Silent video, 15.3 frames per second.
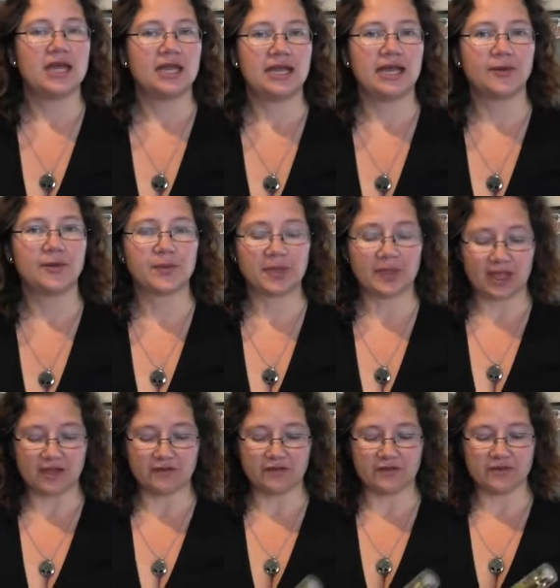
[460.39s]
Now,
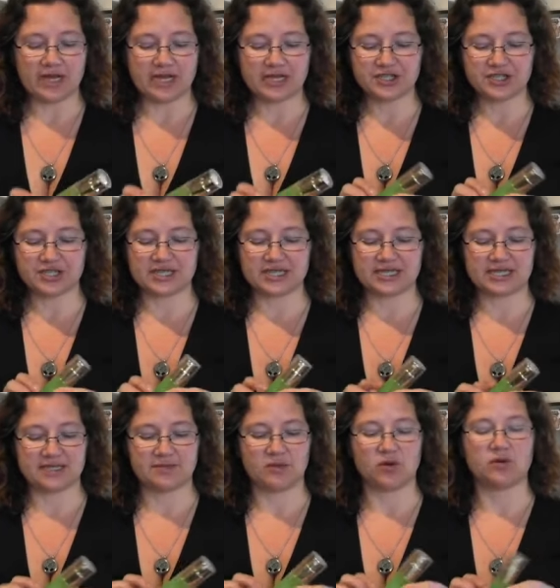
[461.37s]
Virage
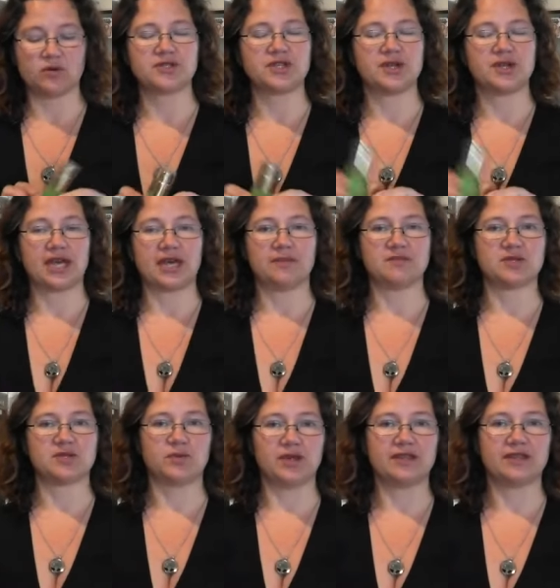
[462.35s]
system also
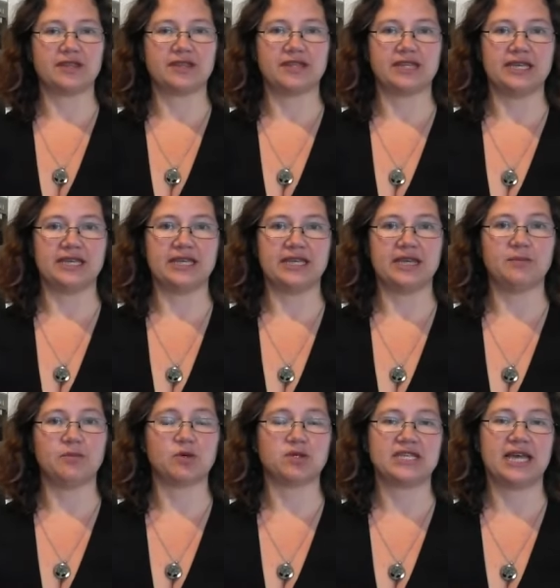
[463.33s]
comes with the
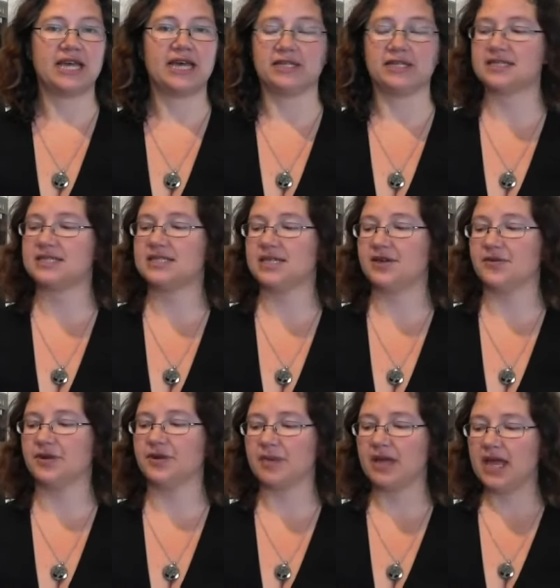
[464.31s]
Immortelle
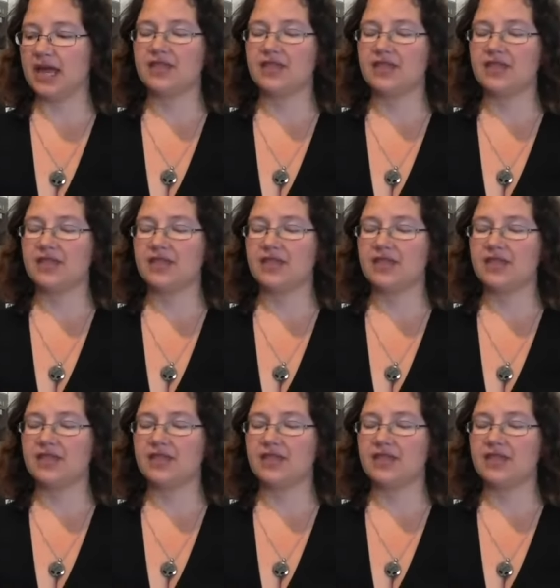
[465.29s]
serum.